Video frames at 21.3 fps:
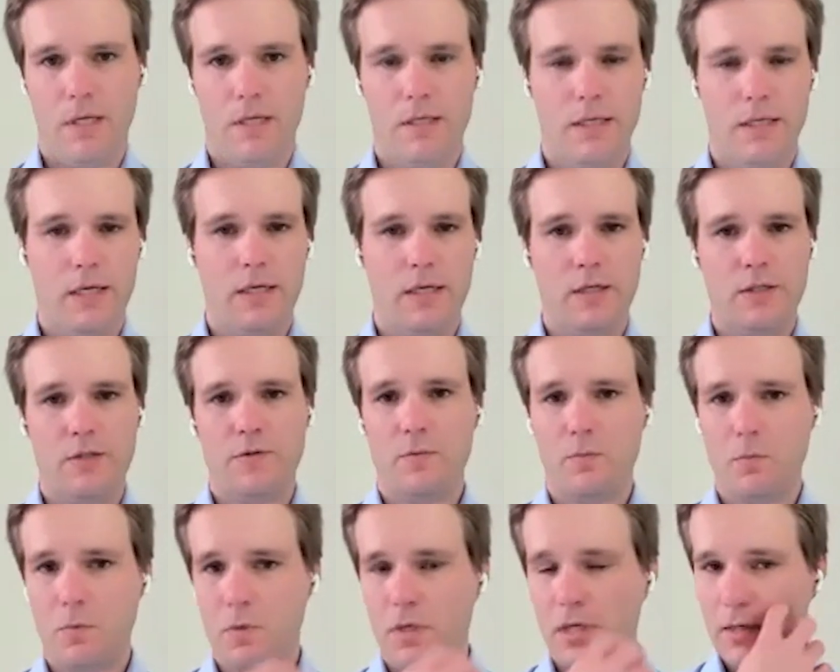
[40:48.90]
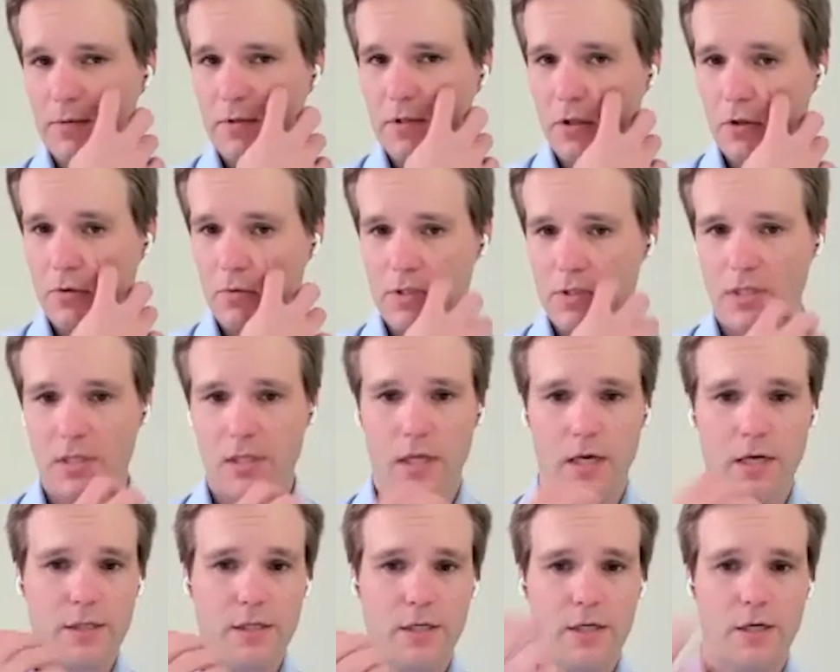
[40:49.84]
And Dennis, when it comes to 3C
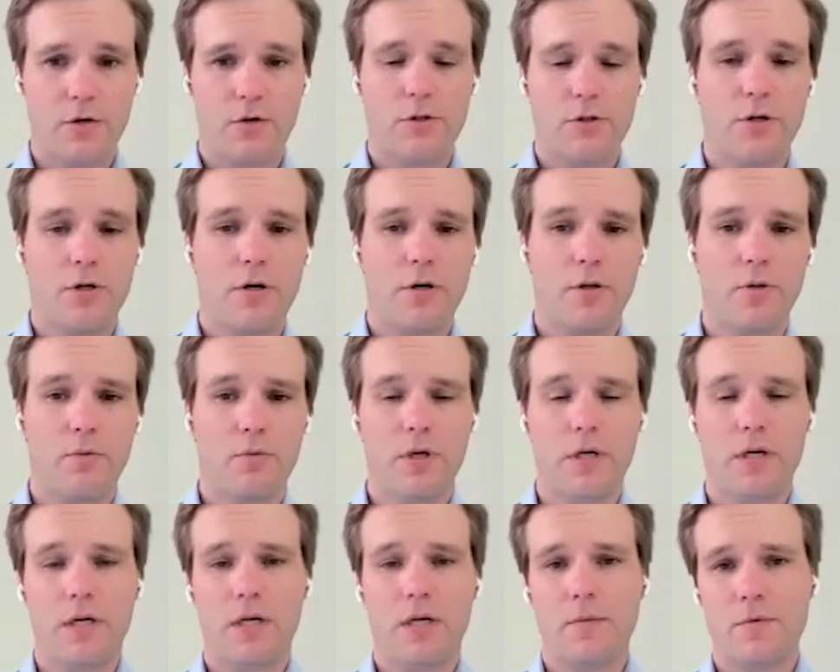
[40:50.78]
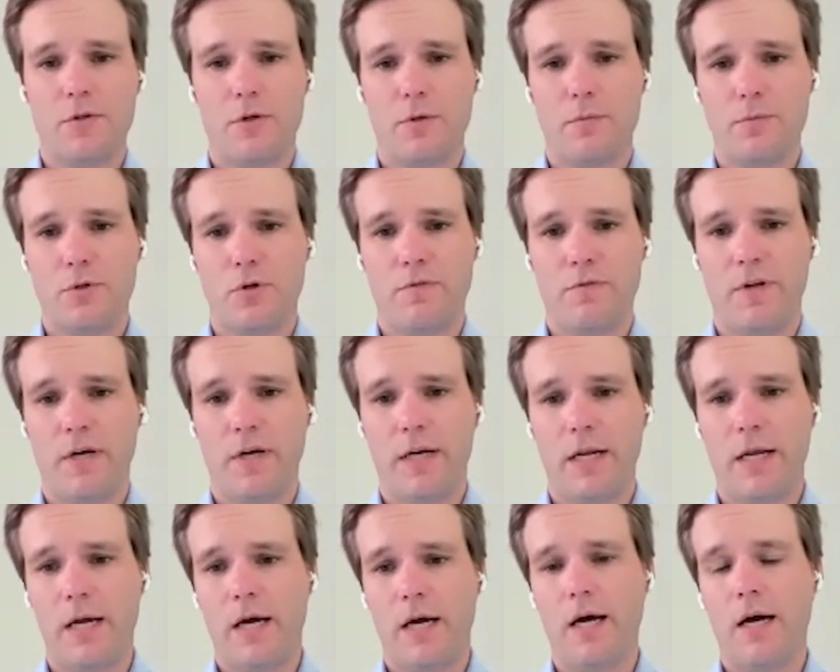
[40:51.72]
Logic, or Sharth, when it comes to
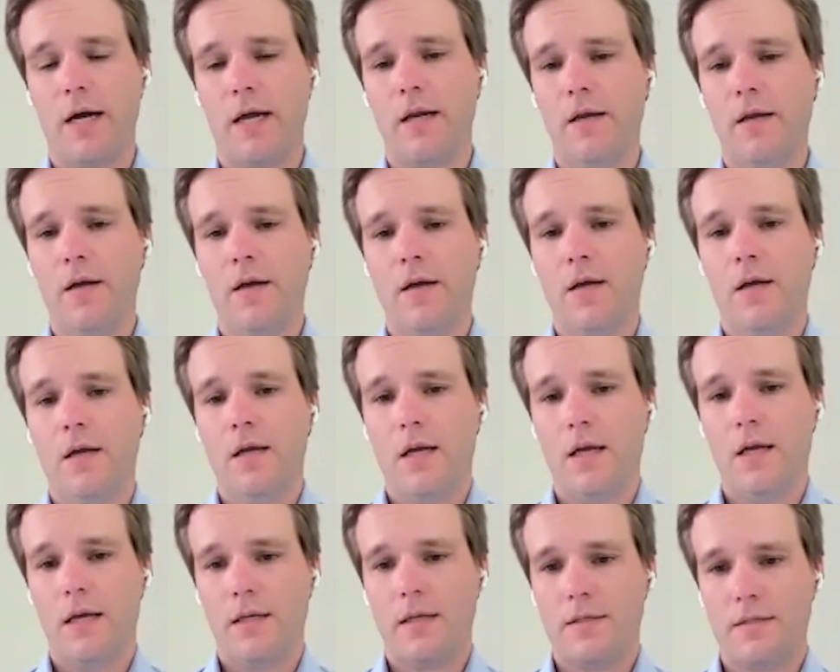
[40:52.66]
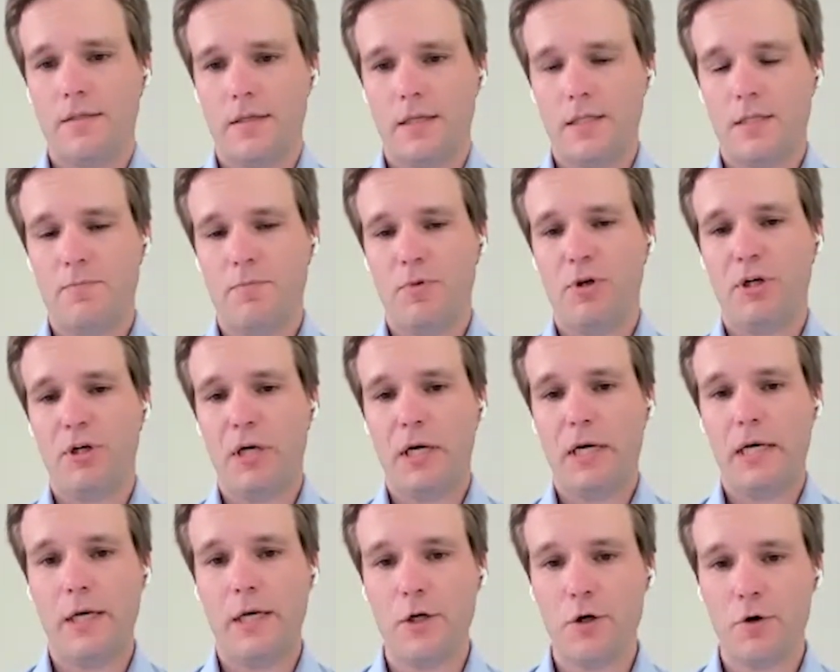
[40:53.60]
Observe.ai, it's
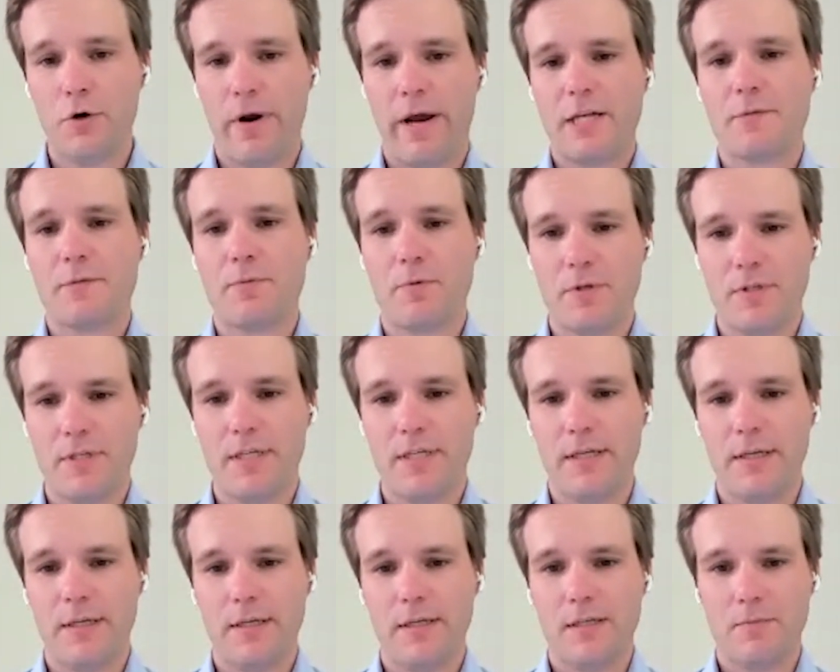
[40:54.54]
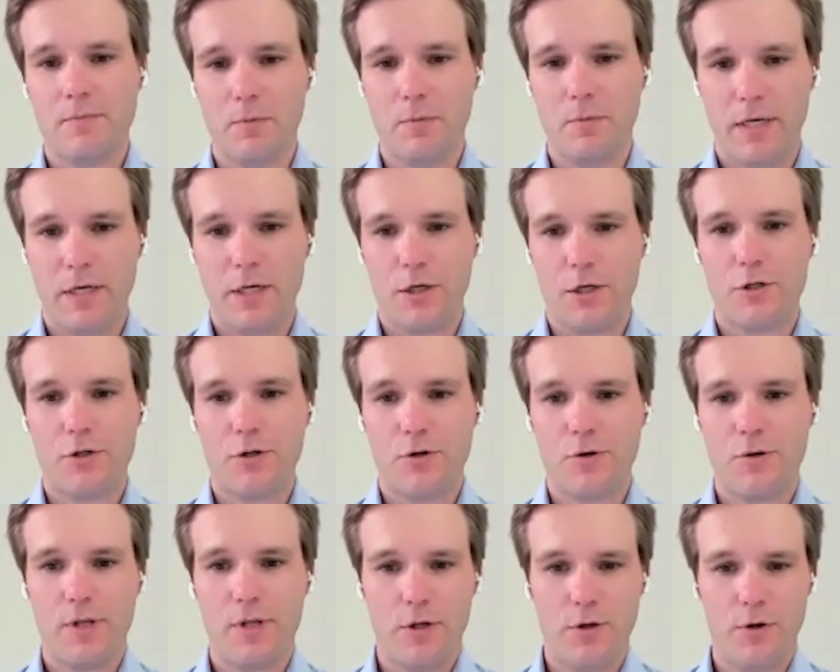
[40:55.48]
bringing in your expertise, but making
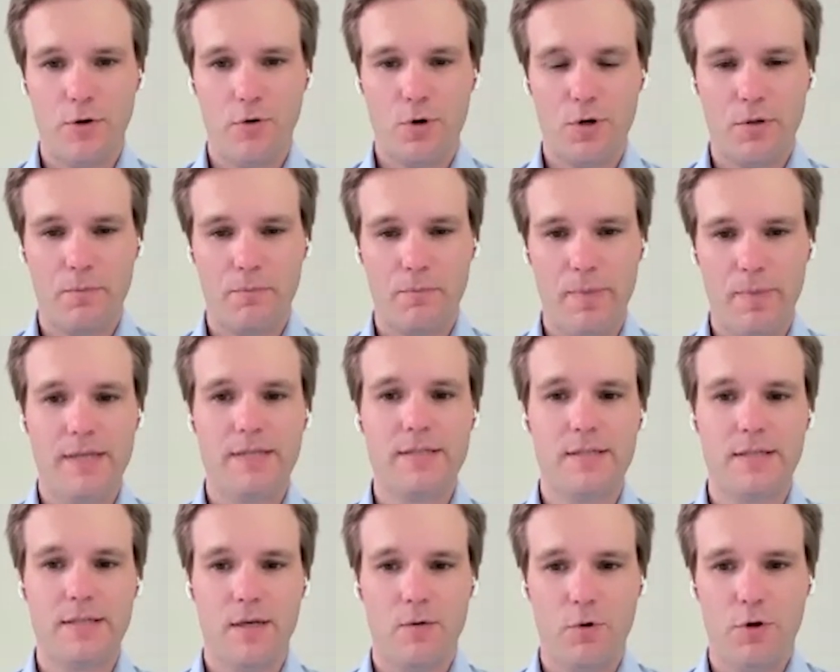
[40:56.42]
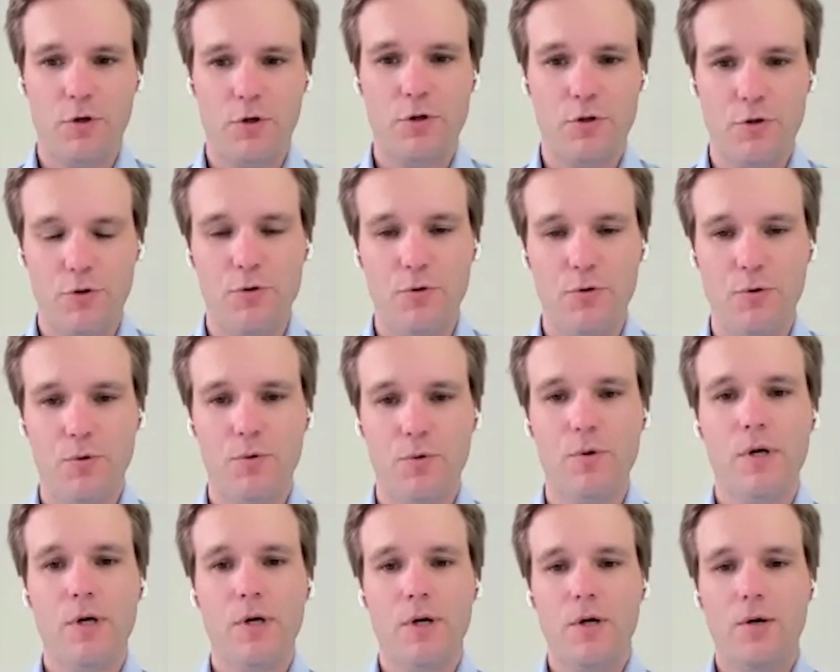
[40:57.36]
sure that you're the best at what you
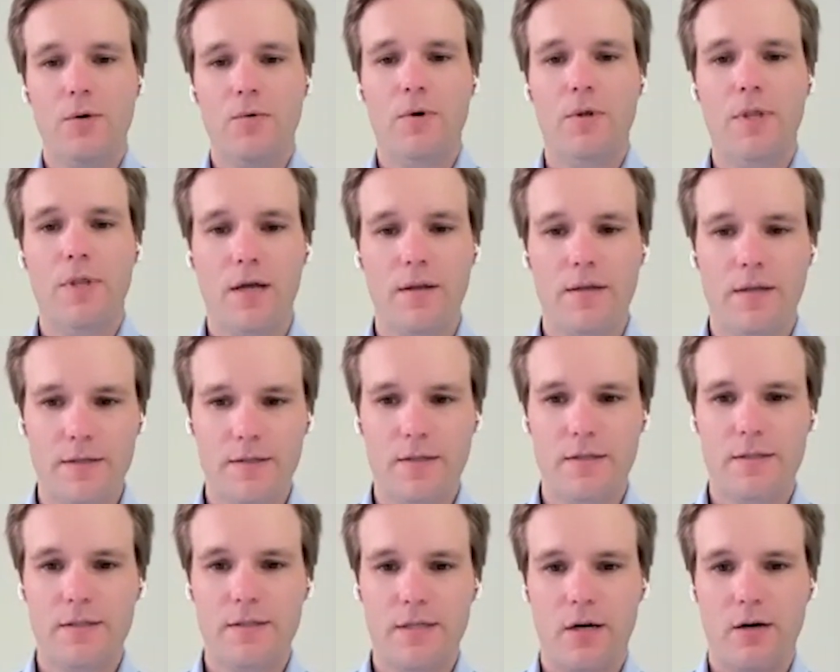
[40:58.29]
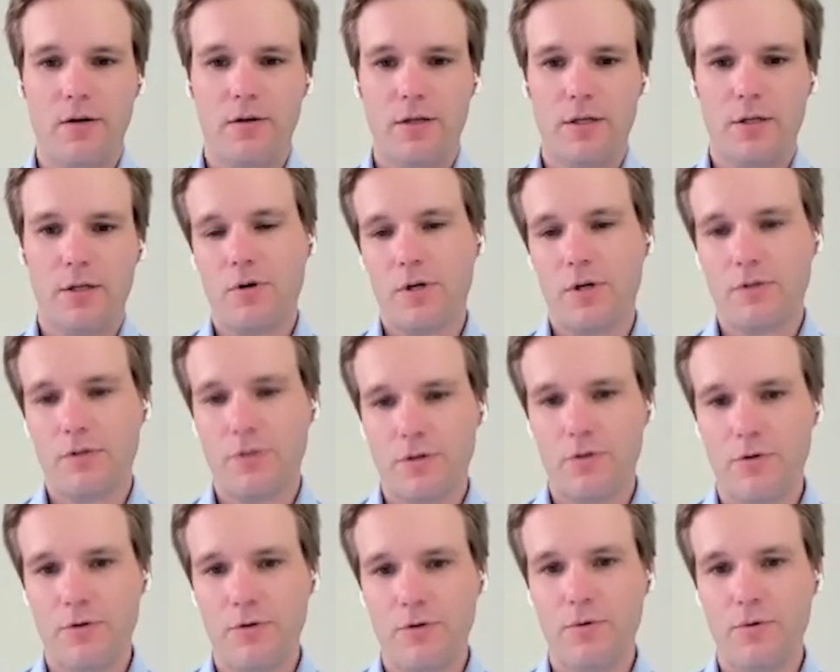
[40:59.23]
do without necessarily trying to
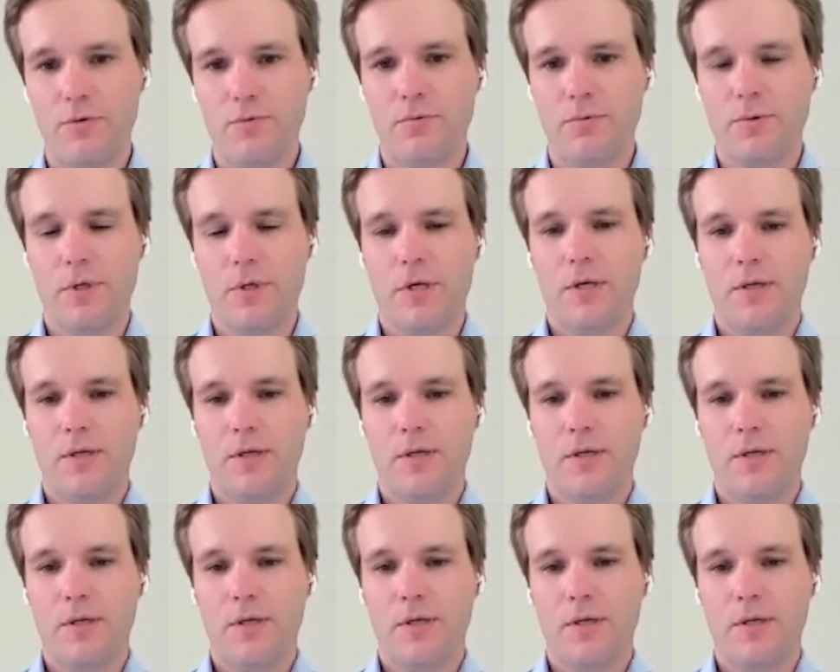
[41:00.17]
do,